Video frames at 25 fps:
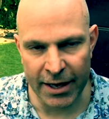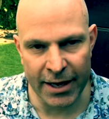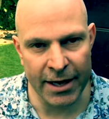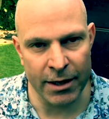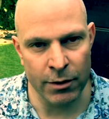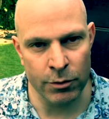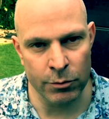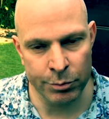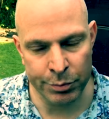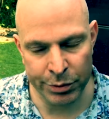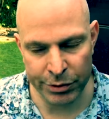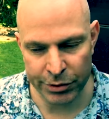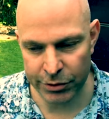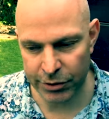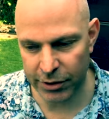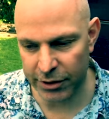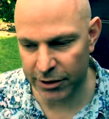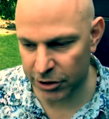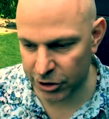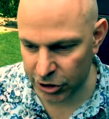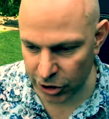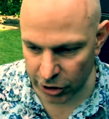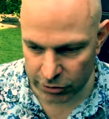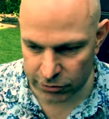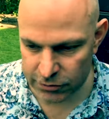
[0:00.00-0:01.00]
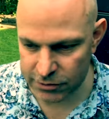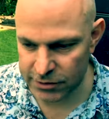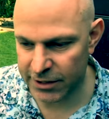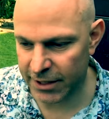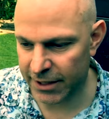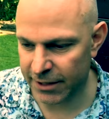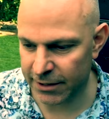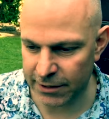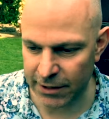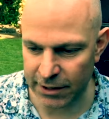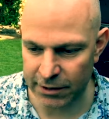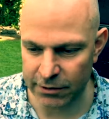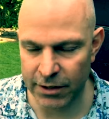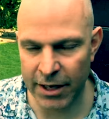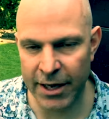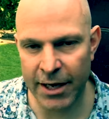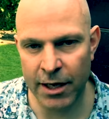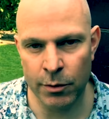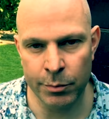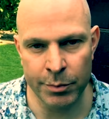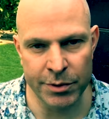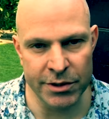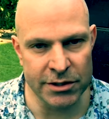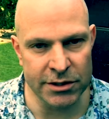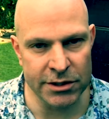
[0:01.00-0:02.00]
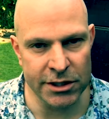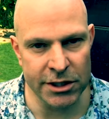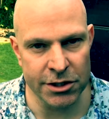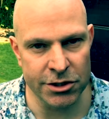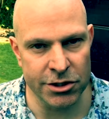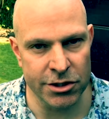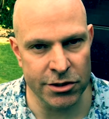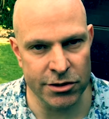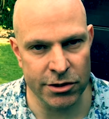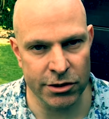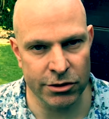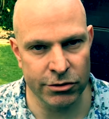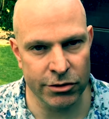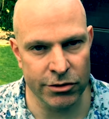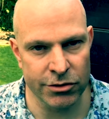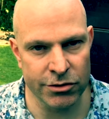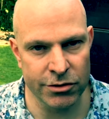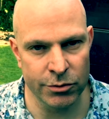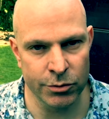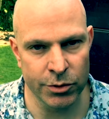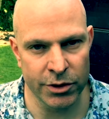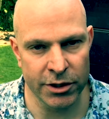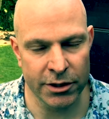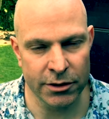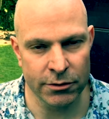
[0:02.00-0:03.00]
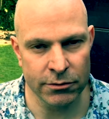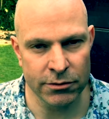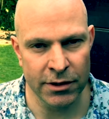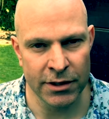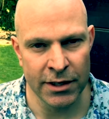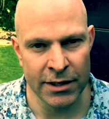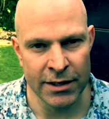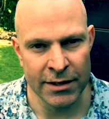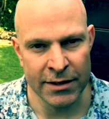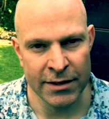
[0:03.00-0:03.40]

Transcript: output and content and helping teachers across the world.